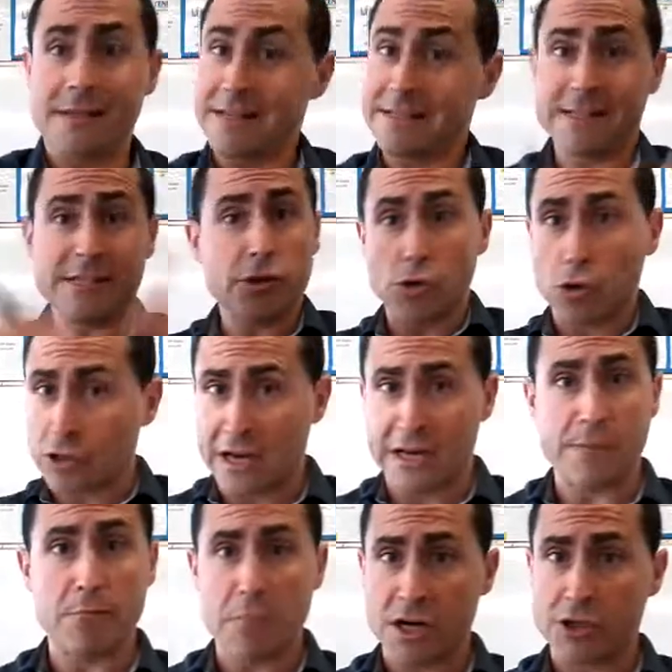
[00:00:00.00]
This is not an
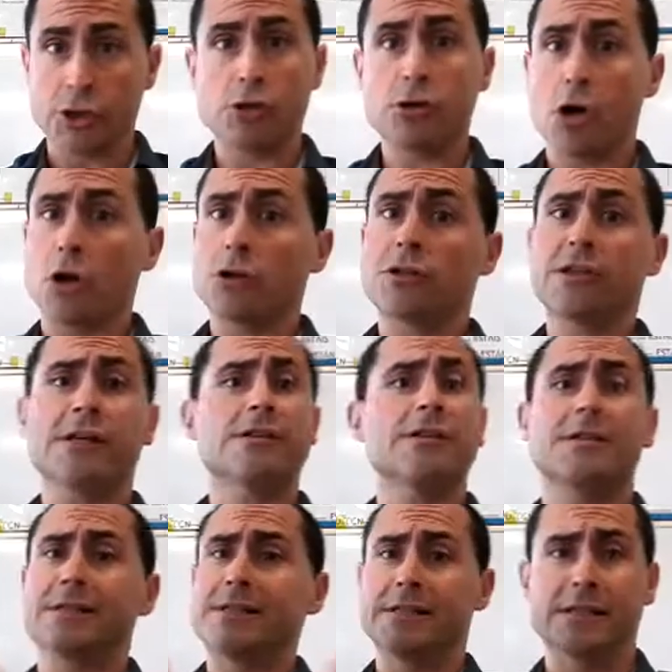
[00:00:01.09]
immersion context.
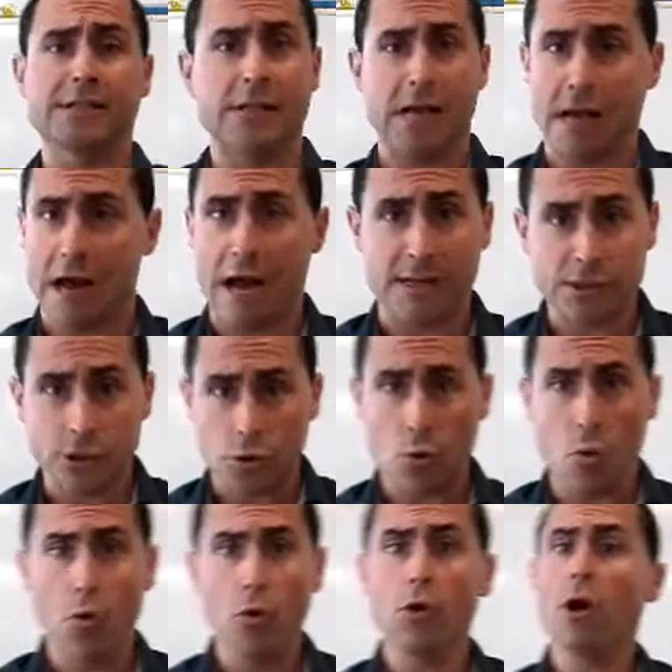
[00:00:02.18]
This is a
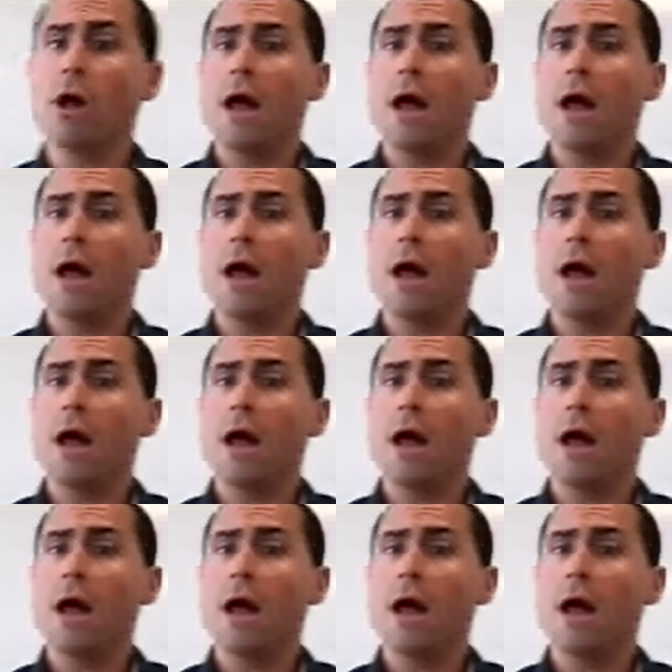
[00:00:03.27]
school.